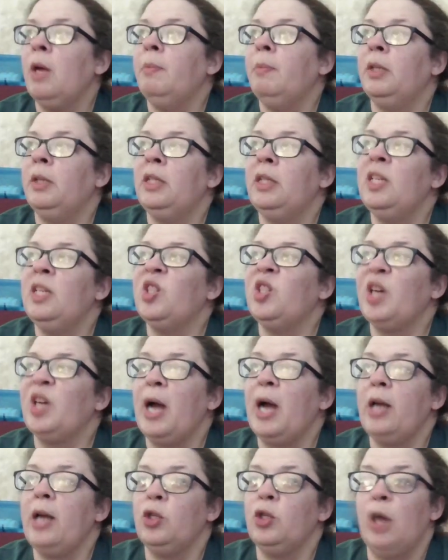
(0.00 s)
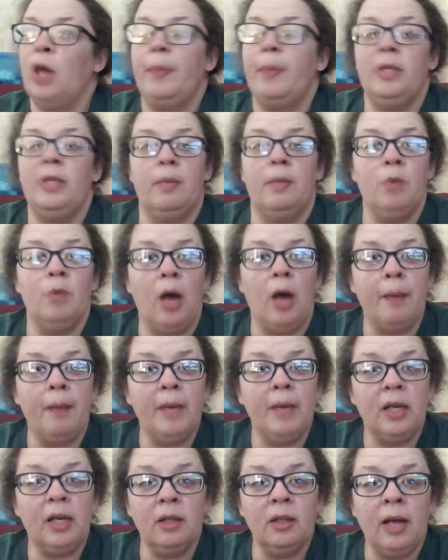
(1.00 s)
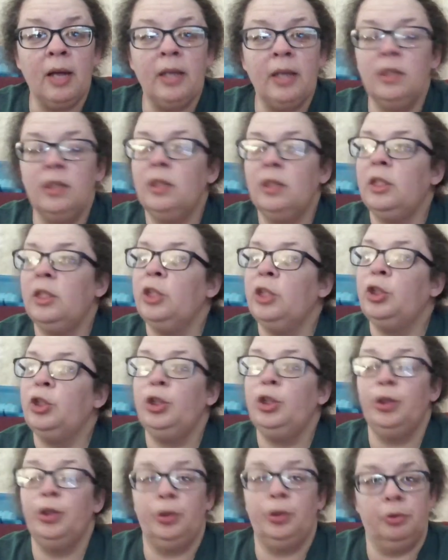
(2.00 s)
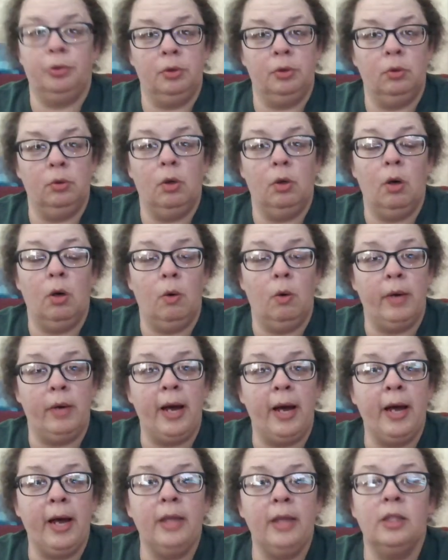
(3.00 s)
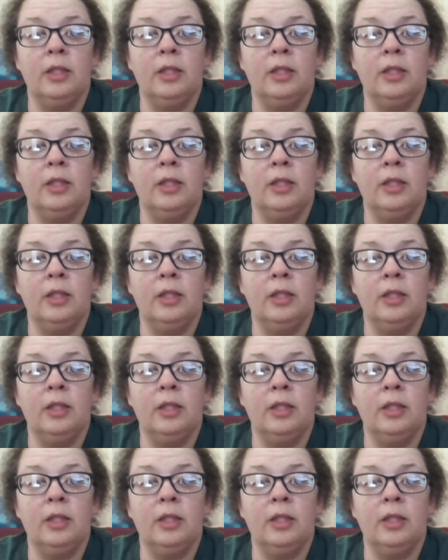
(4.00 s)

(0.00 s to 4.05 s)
But these are the kind of zombies, and I'm not making light of this, it's just true, okay?